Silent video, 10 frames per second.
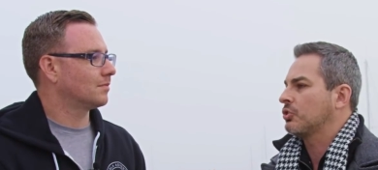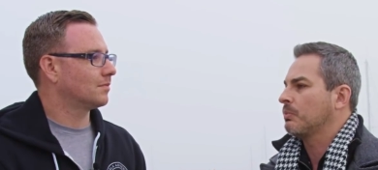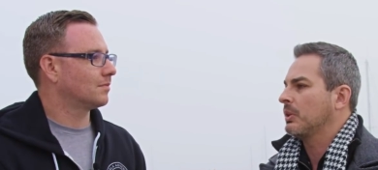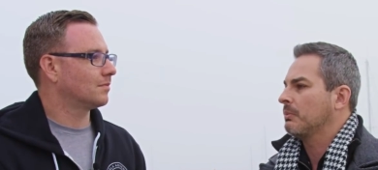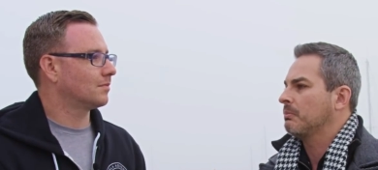Speaker 1: should
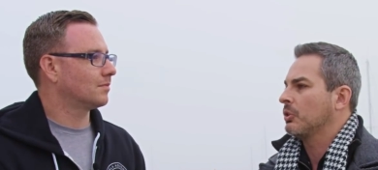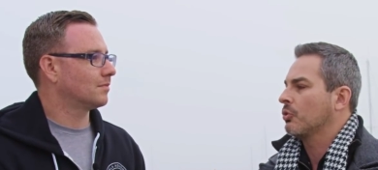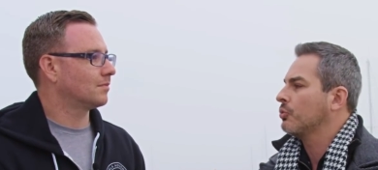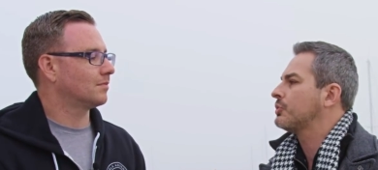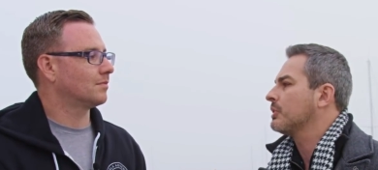be you know
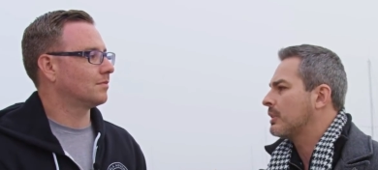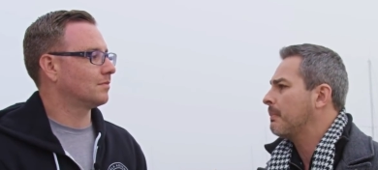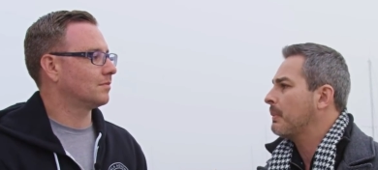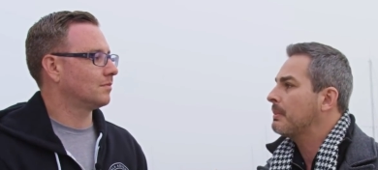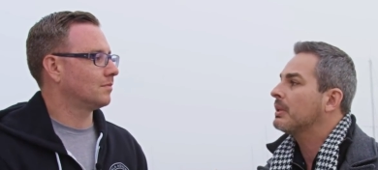loosened up
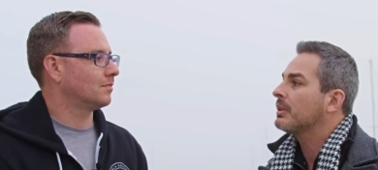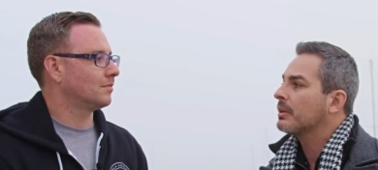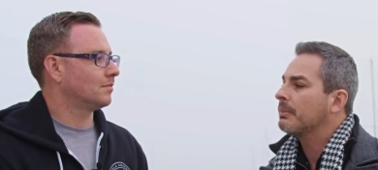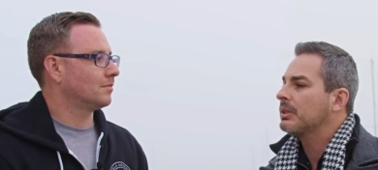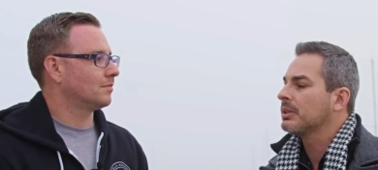maybe a little
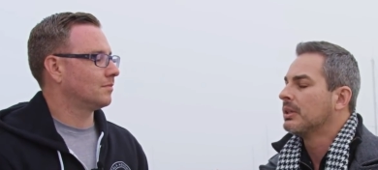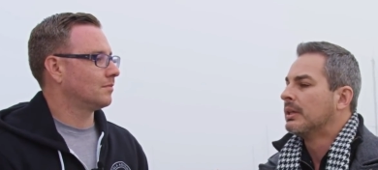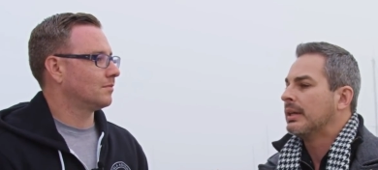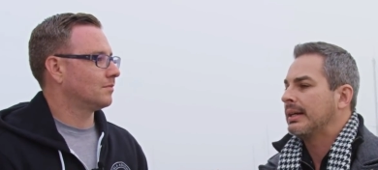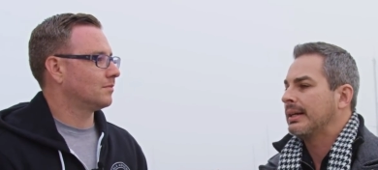bit
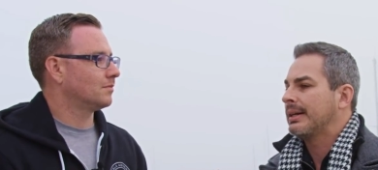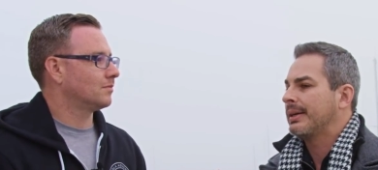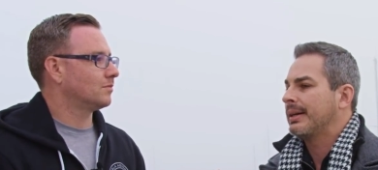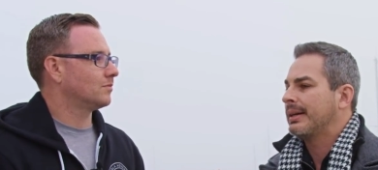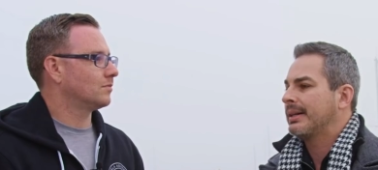
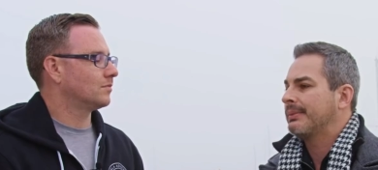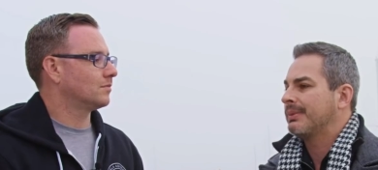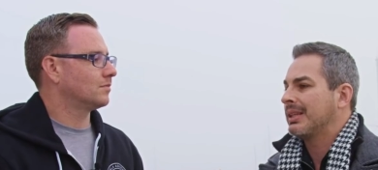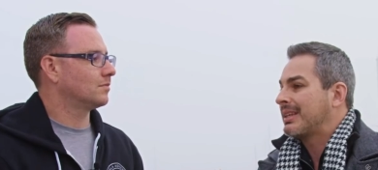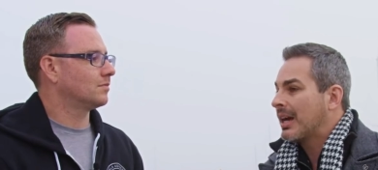uh, um,
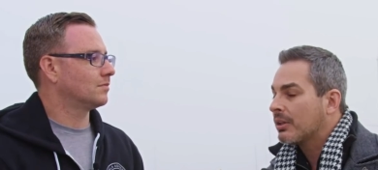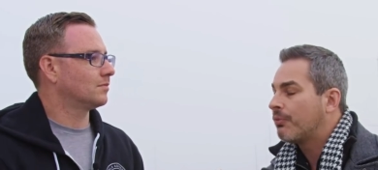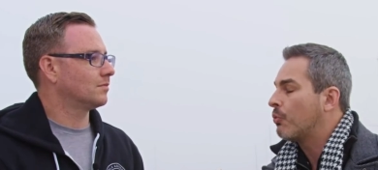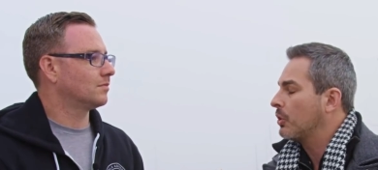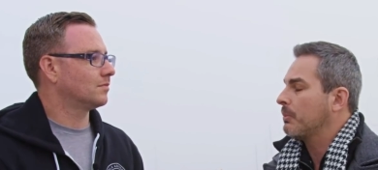in
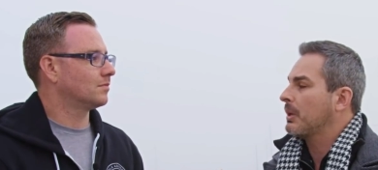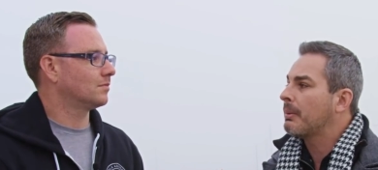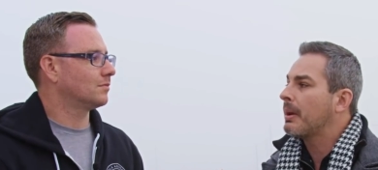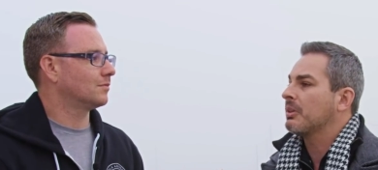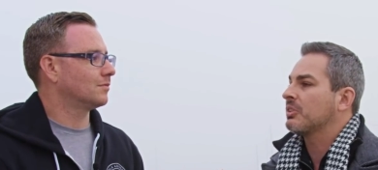California, maybe
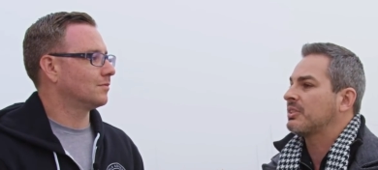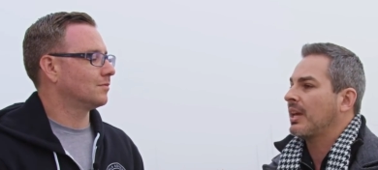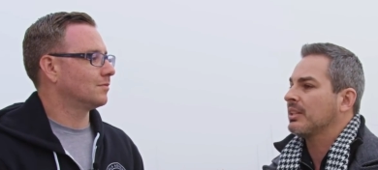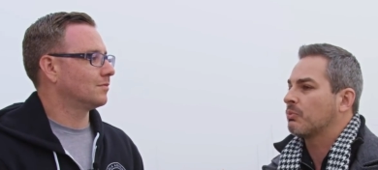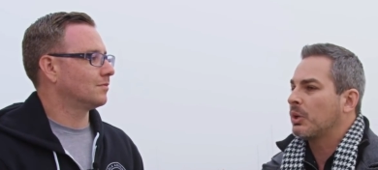other
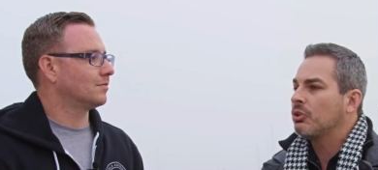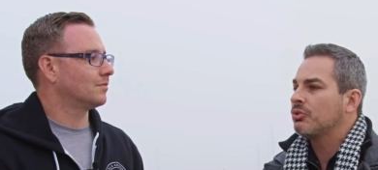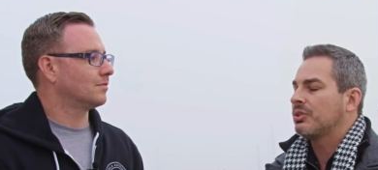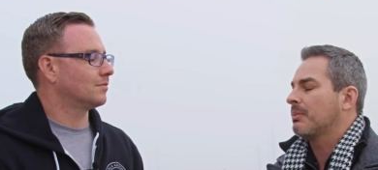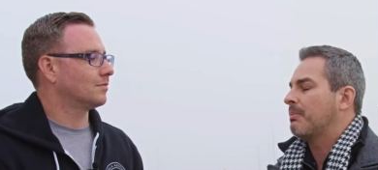states? Where do you
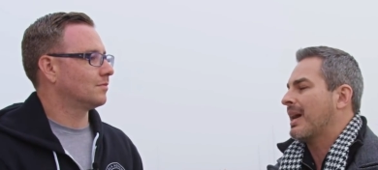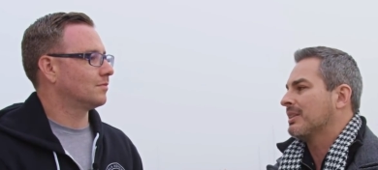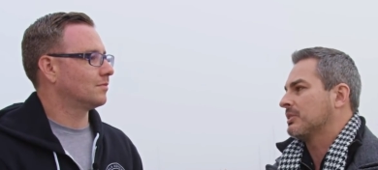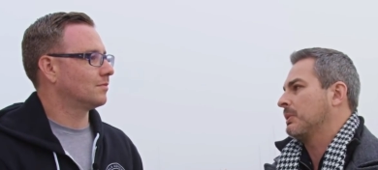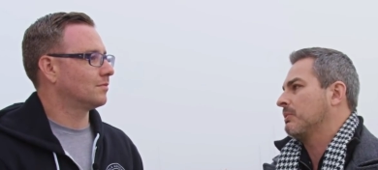see the
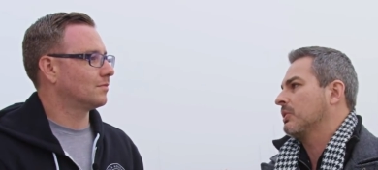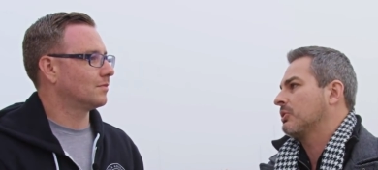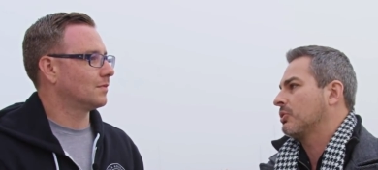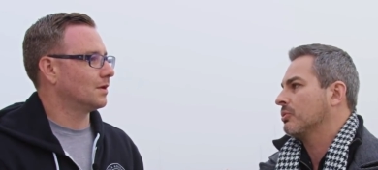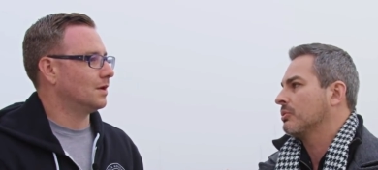balance
Speaker 2: between the
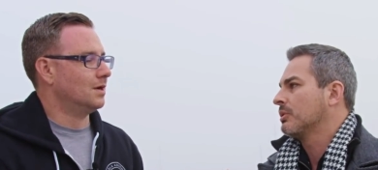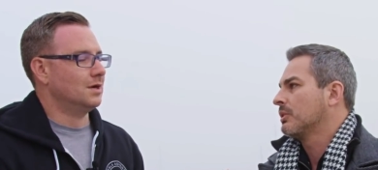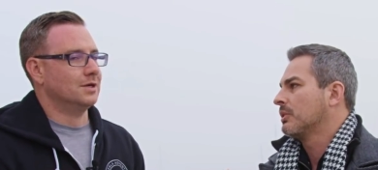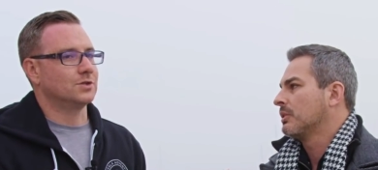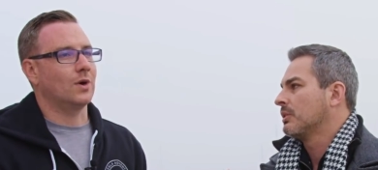two?
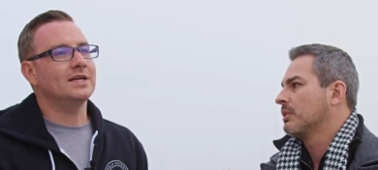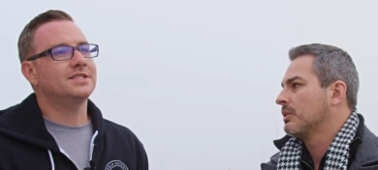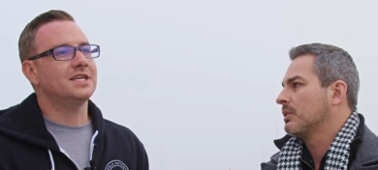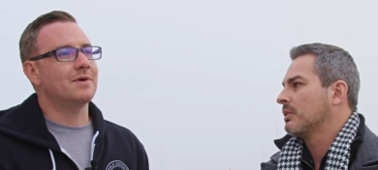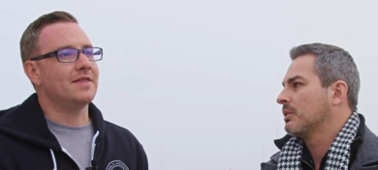So I
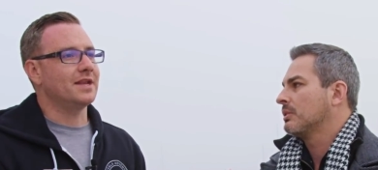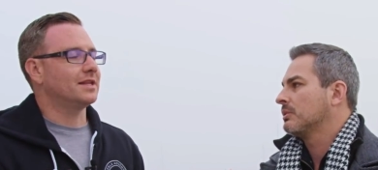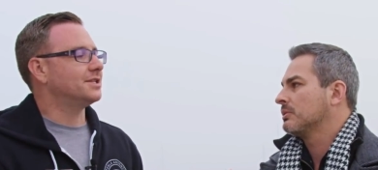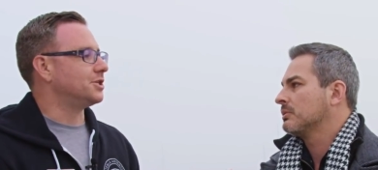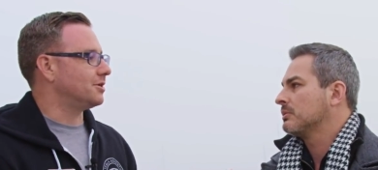see by the end of
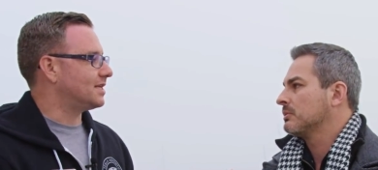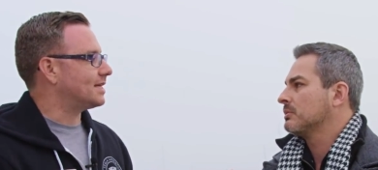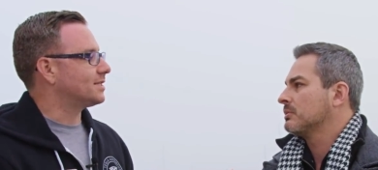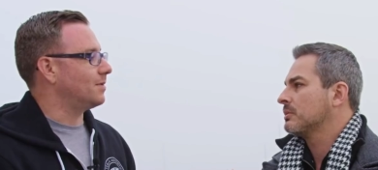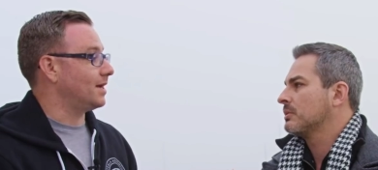this year
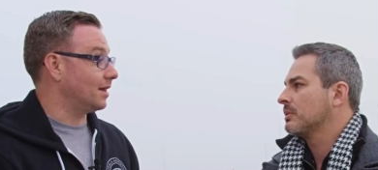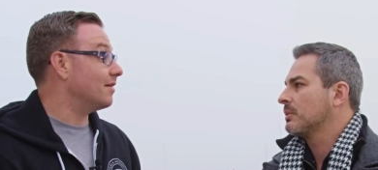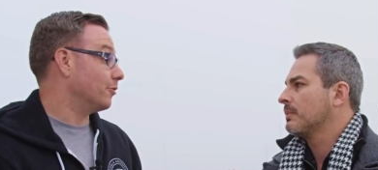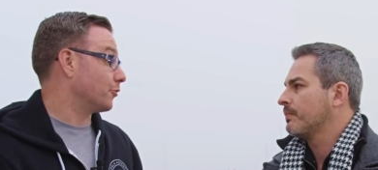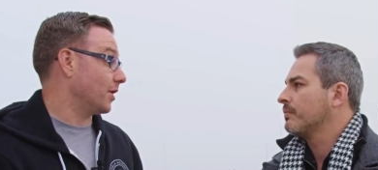Tesla being at
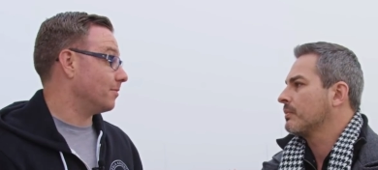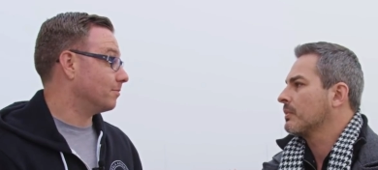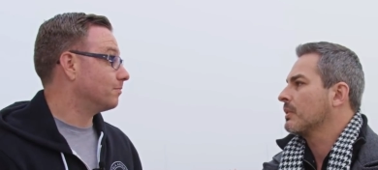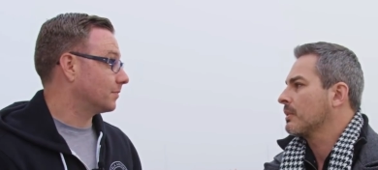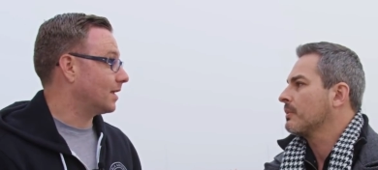level three
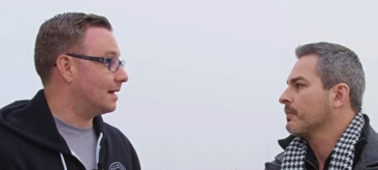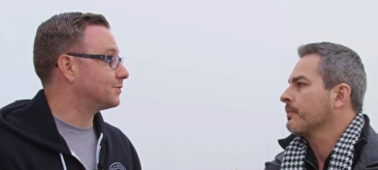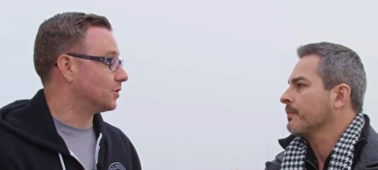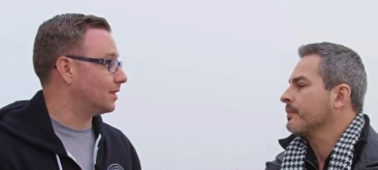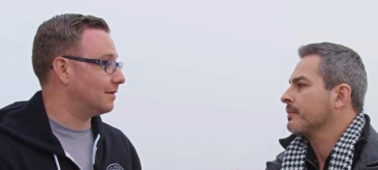
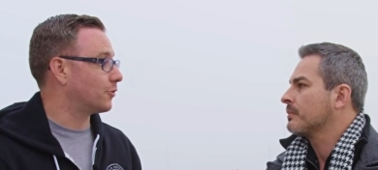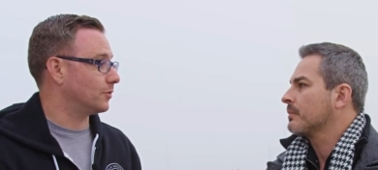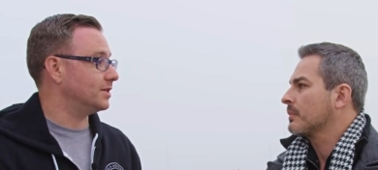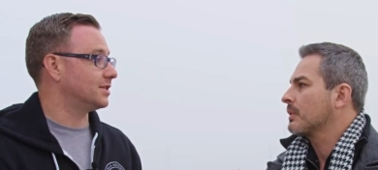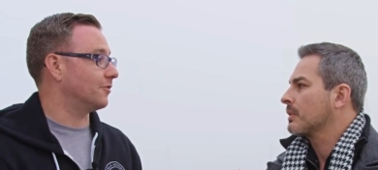absolutely level
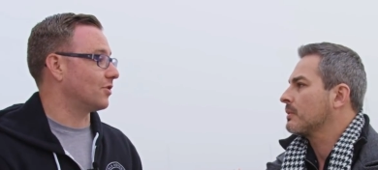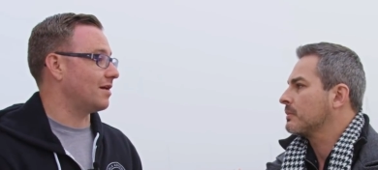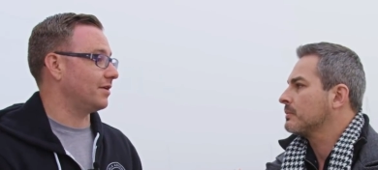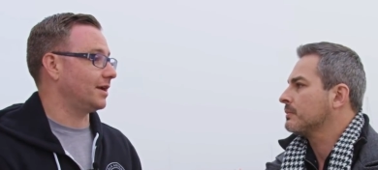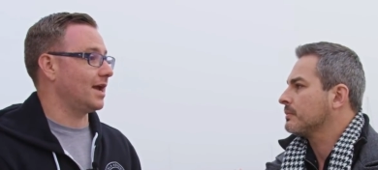three
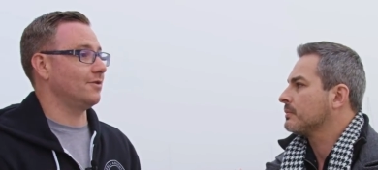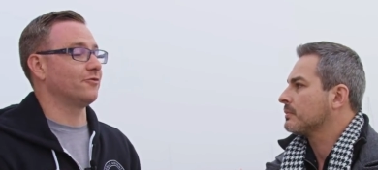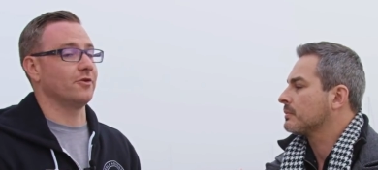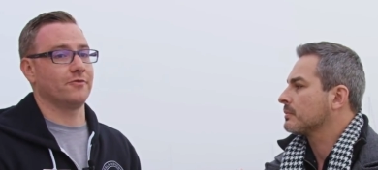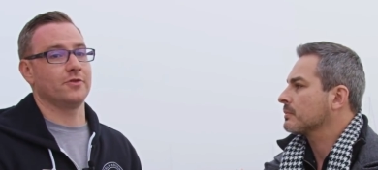self-driving. And
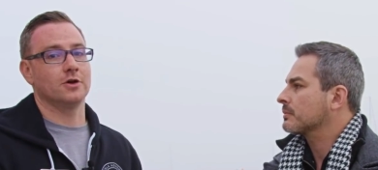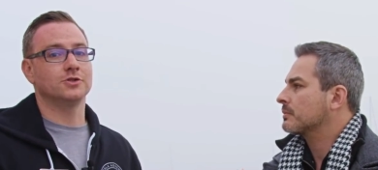for, for those